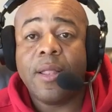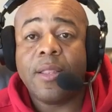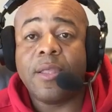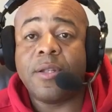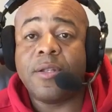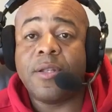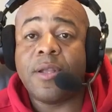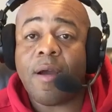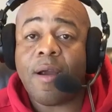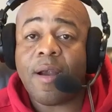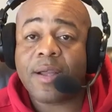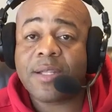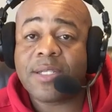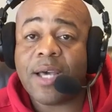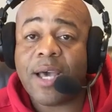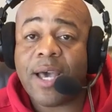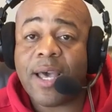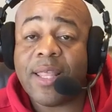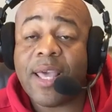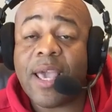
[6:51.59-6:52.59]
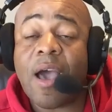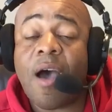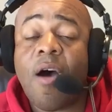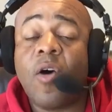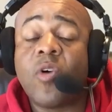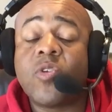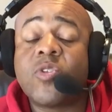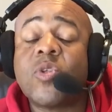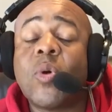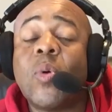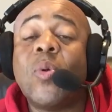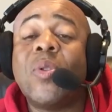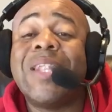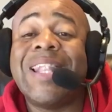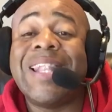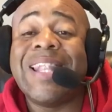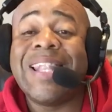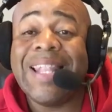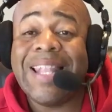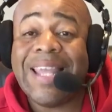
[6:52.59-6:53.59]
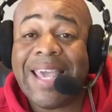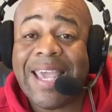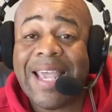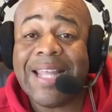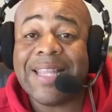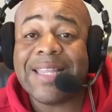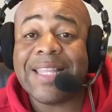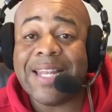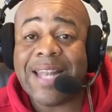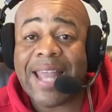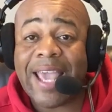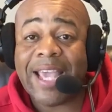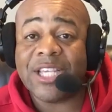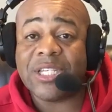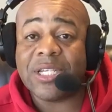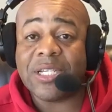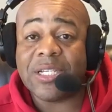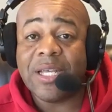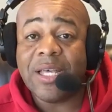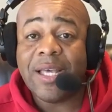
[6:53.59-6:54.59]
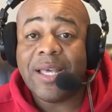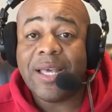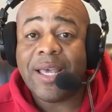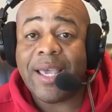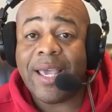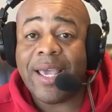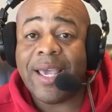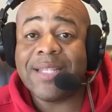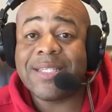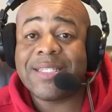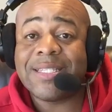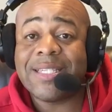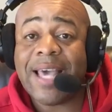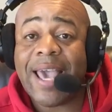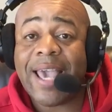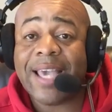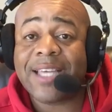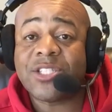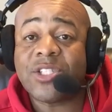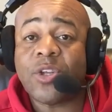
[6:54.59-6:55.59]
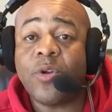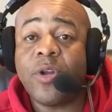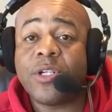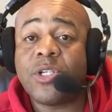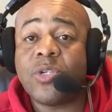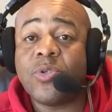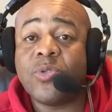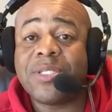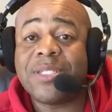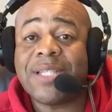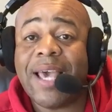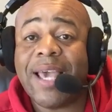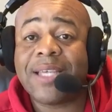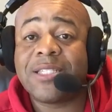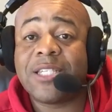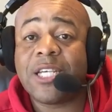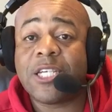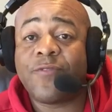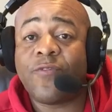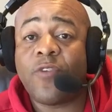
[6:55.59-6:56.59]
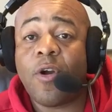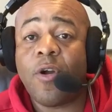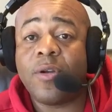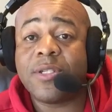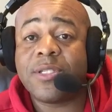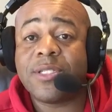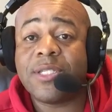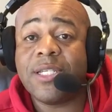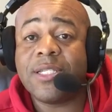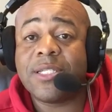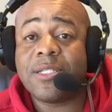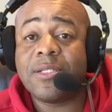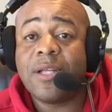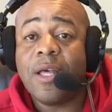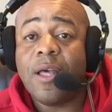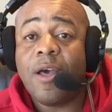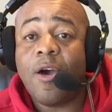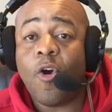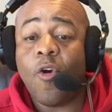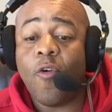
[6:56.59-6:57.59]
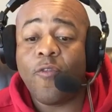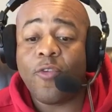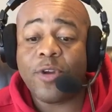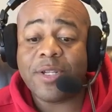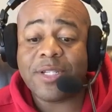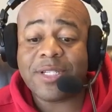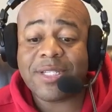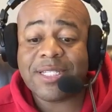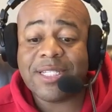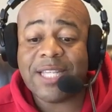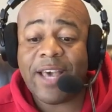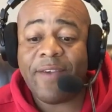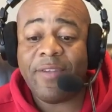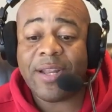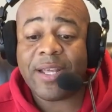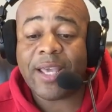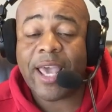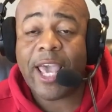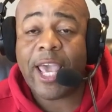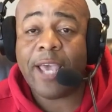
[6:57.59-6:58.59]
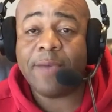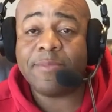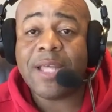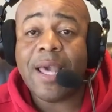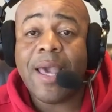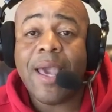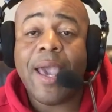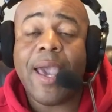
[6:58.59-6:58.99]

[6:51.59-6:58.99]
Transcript: The dark side, they also lead the nation in sacks, 32 sacks thus far in the season over seven games.